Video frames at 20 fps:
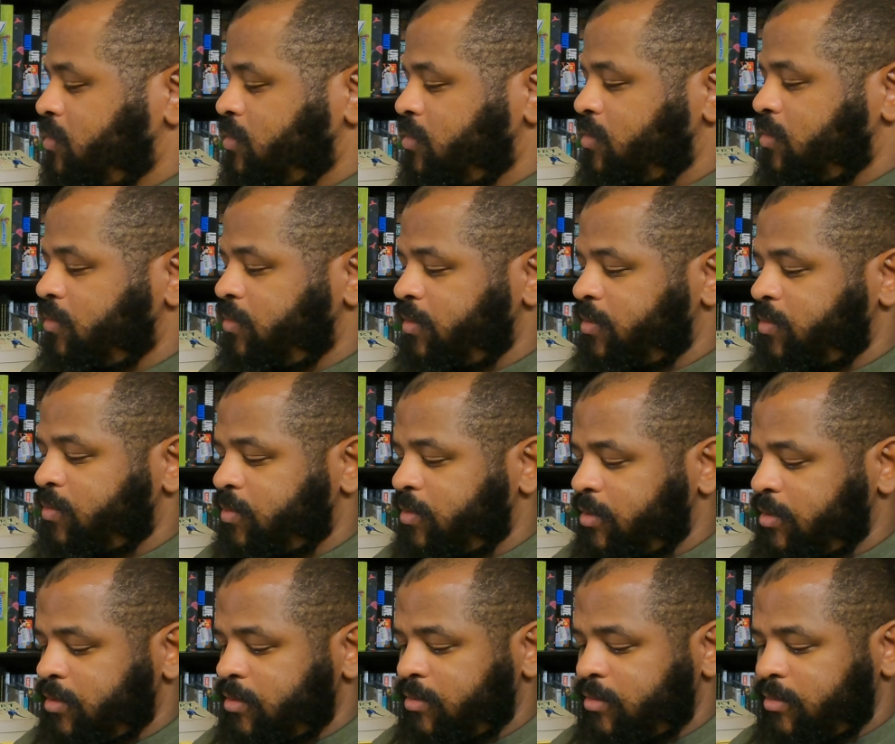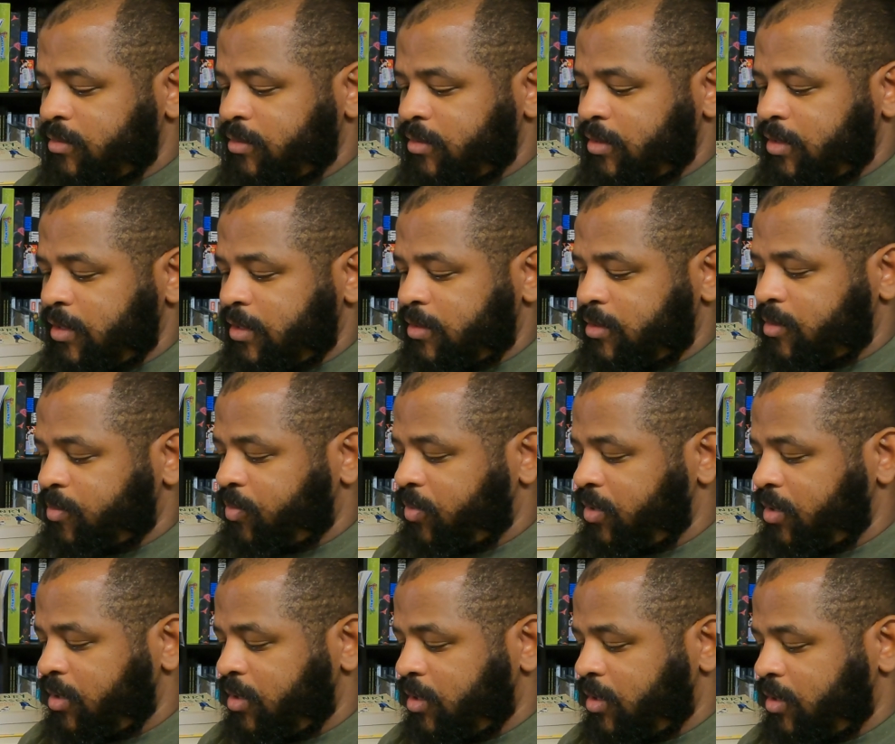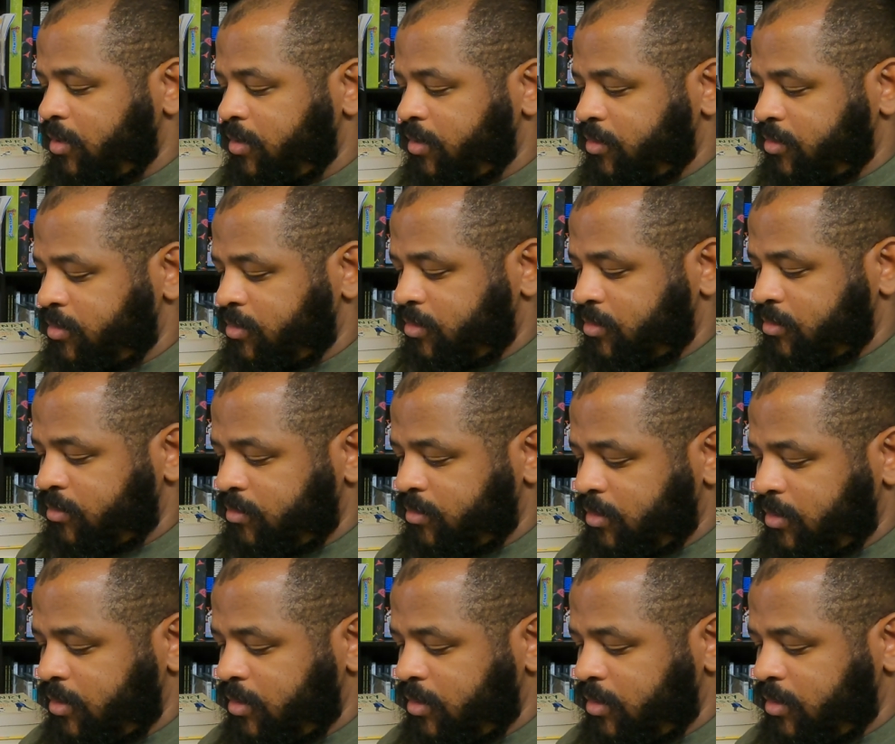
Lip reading: So this one, it's pretty good condition.